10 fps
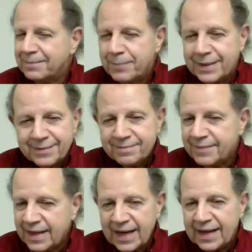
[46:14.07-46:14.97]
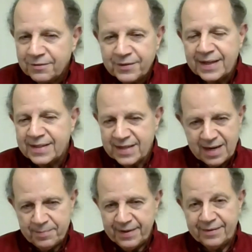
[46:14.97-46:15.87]
but I don't think it's
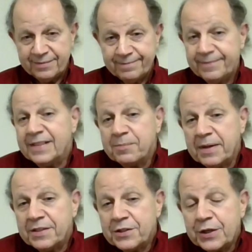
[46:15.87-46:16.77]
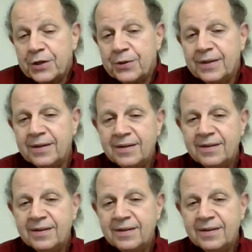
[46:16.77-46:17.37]
happening as much as it could,